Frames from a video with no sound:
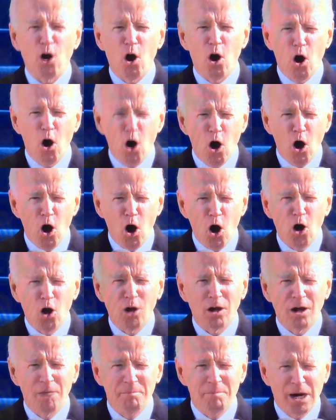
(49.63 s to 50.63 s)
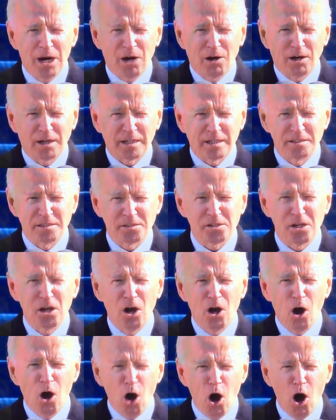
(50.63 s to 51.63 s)
all Americans,
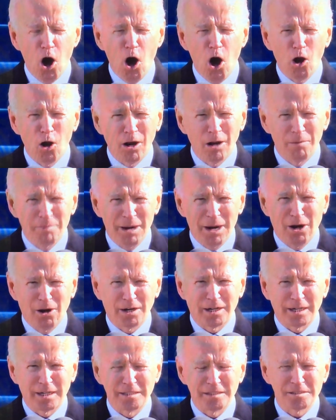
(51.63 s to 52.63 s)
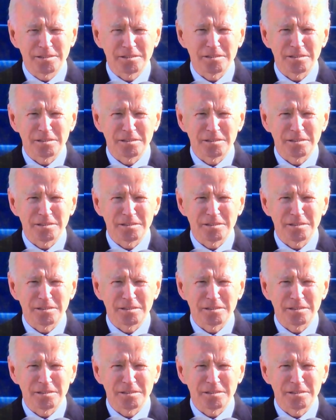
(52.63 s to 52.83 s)
all Americans.